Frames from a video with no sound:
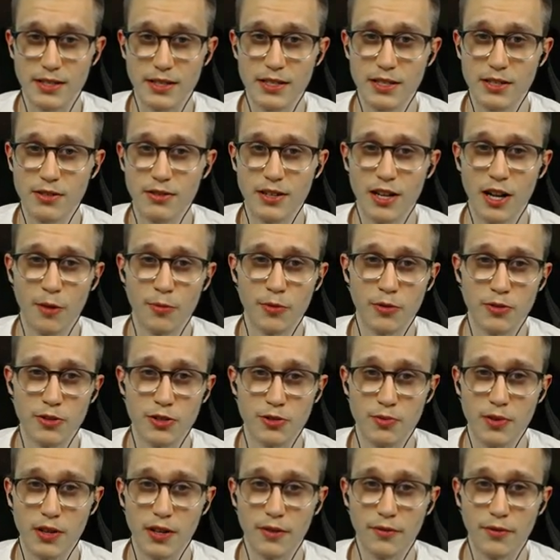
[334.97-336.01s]
This could help you
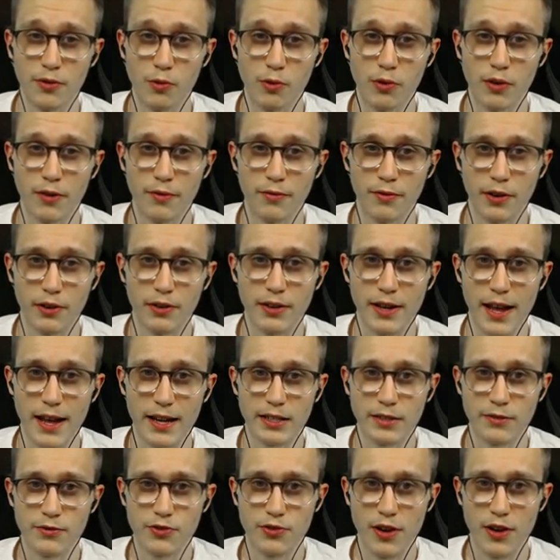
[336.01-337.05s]
as well if you are a very
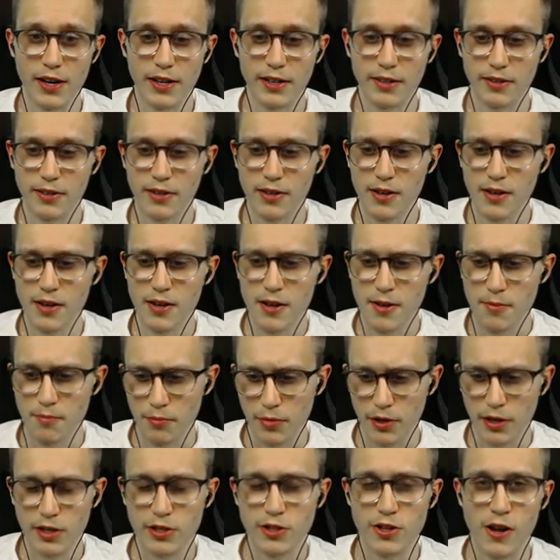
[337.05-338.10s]
active tracker,
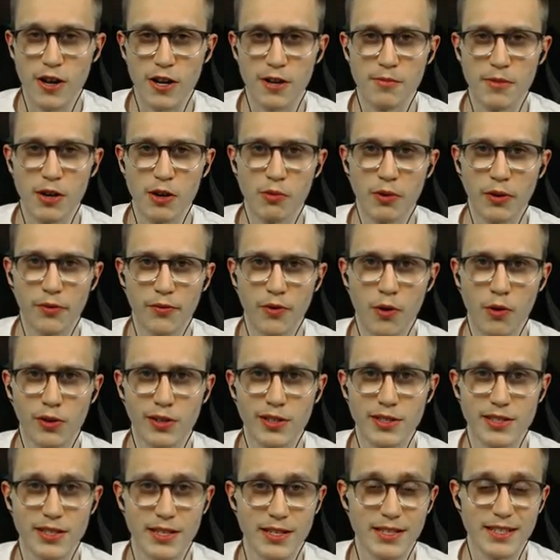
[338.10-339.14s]
but I'll talk about what
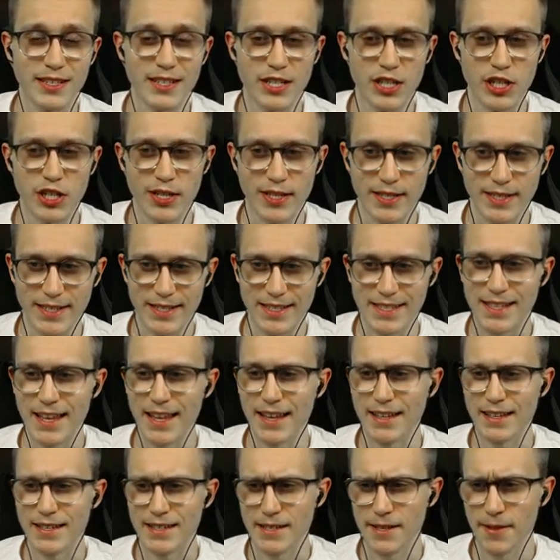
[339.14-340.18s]
focus is in just a
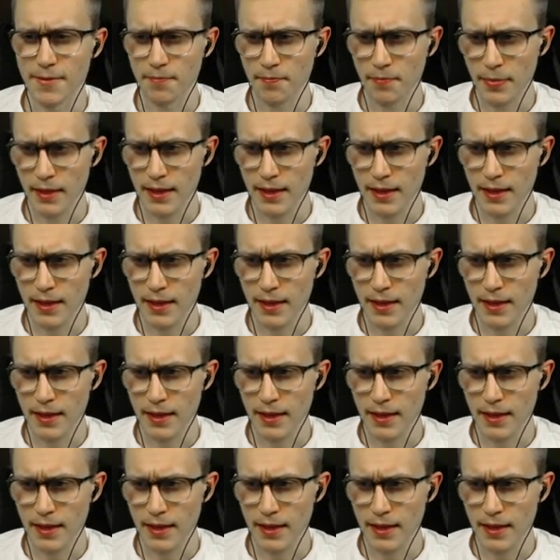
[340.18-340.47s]
second.